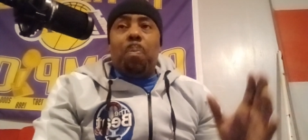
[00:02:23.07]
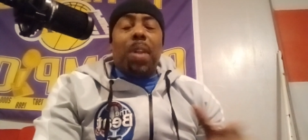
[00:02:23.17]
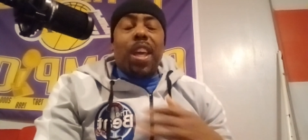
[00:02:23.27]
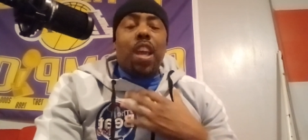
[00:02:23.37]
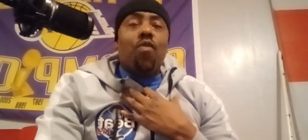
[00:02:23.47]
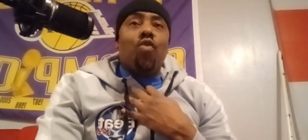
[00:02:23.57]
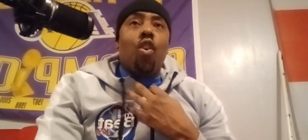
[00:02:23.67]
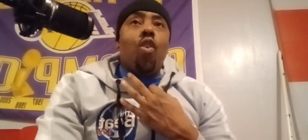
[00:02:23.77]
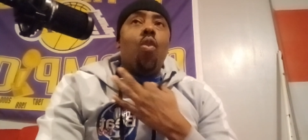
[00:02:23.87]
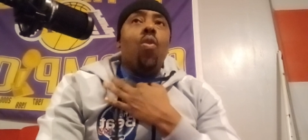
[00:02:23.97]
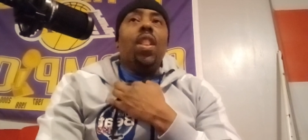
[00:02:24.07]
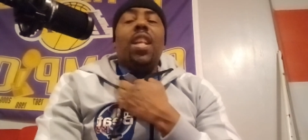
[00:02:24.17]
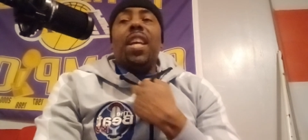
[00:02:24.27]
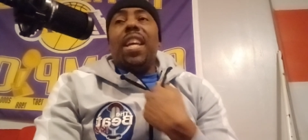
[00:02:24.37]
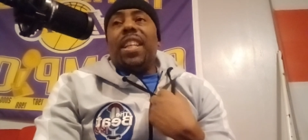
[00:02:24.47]
play their role
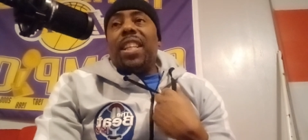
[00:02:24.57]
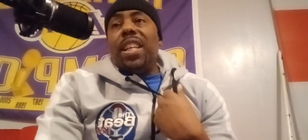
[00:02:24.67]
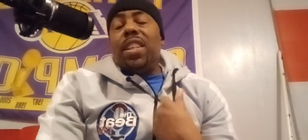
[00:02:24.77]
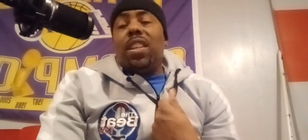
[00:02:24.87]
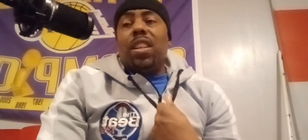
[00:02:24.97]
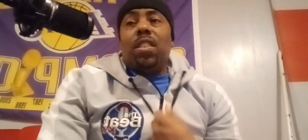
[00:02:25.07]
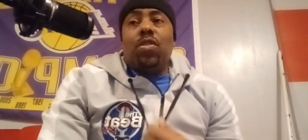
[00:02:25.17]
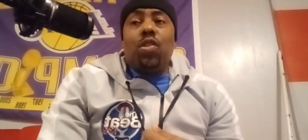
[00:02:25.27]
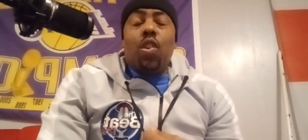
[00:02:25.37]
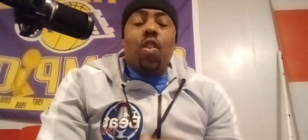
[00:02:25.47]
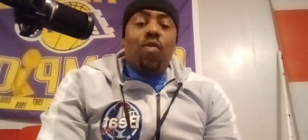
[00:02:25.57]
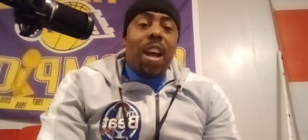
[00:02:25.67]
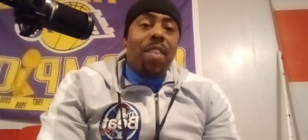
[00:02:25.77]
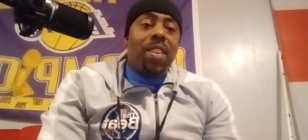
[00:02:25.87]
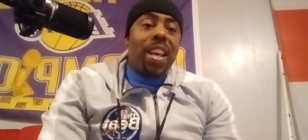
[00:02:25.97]
and get, you know,
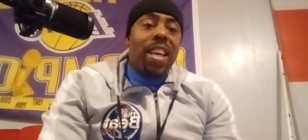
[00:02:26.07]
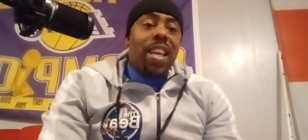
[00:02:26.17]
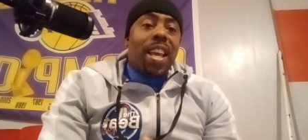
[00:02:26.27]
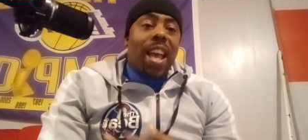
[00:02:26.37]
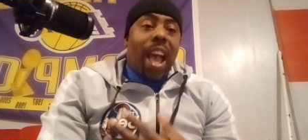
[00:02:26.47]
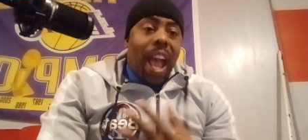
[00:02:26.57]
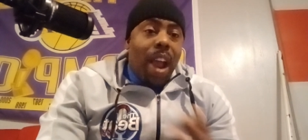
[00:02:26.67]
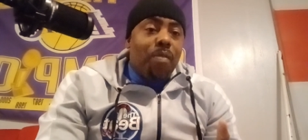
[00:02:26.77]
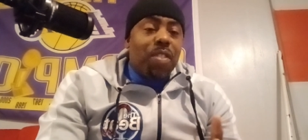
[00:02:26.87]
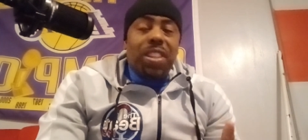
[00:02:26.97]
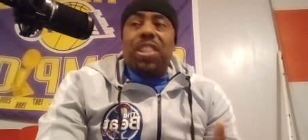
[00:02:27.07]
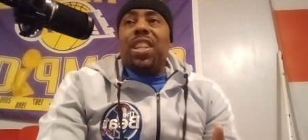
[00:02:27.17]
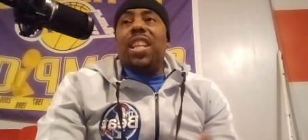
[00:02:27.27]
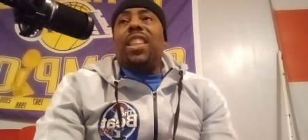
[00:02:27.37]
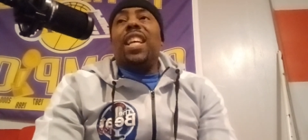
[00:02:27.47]
around their
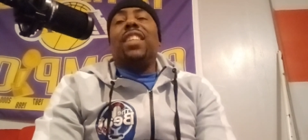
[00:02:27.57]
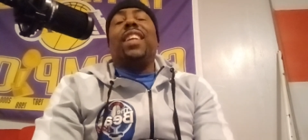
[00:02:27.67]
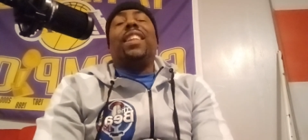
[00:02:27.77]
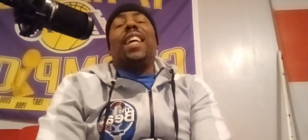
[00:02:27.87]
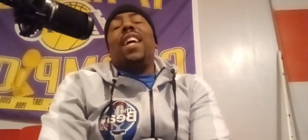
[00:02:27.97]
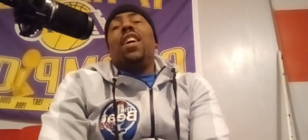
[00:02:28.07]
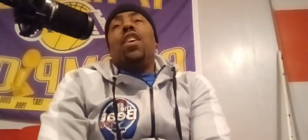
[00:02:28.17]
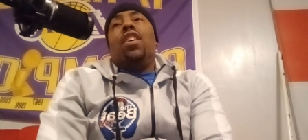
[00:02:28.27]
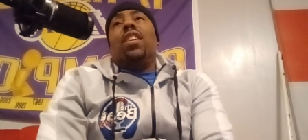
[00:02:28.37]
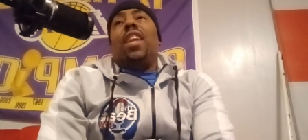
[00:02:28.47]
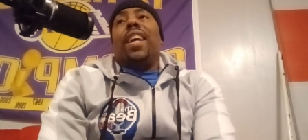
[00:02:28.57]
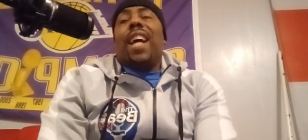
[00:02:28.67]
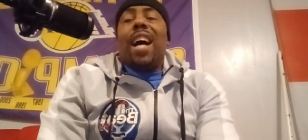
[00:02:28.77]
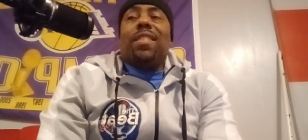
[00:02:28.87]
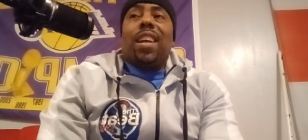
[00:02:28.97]
average and things like that. Like
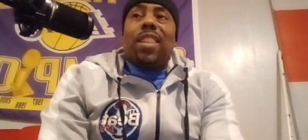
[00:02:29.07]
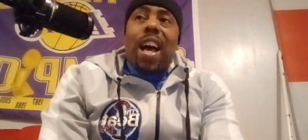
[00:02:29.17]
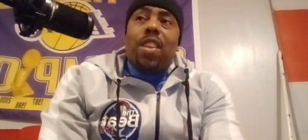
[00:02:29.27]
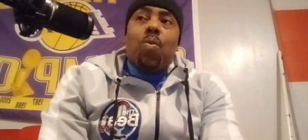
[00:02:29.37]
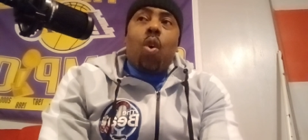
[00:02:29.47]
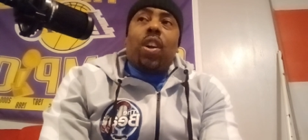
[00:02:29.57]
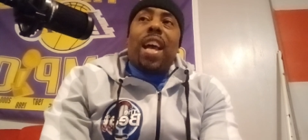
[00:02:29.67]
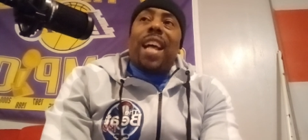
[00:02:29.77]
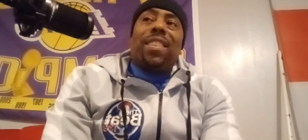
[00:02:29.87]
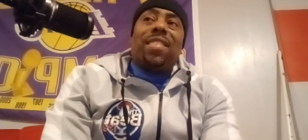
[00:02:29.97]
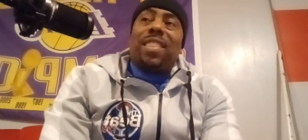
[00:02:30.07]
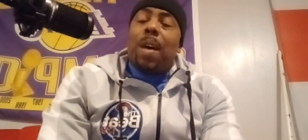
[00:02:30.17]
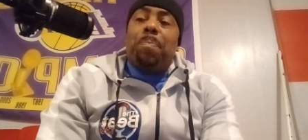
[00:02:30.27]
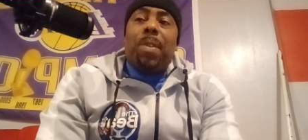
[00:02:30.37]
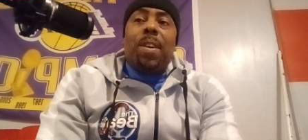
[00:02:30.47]
guys like Lonnie Walker had to
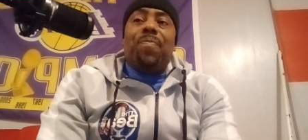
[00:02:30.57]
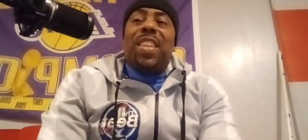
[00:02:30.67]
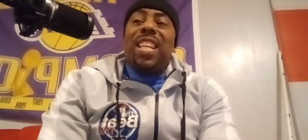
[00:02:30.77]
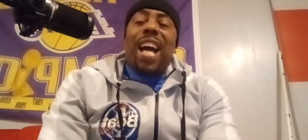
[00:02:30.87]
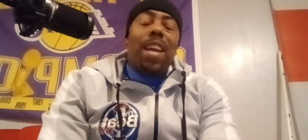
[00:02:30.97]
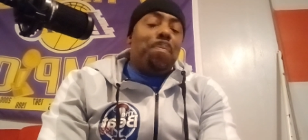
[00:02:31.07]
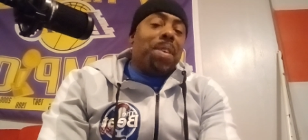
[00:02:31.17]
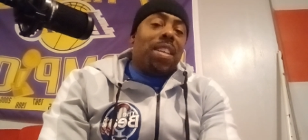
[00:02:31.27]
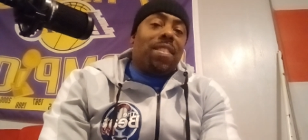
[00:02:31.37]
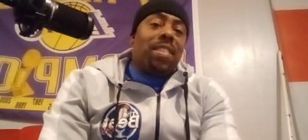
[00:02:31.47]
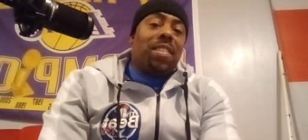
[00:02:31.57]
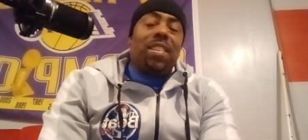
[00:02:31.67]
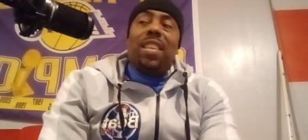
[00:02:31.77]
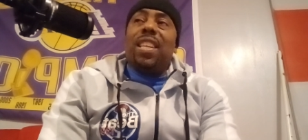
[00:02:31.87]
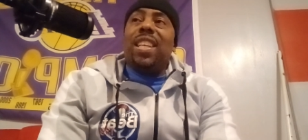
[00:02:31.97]
step up. He got to be
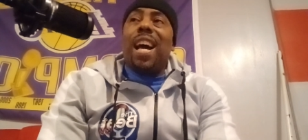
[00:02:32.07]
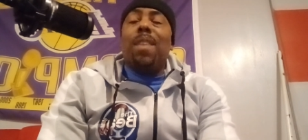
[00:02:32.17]
consistent. He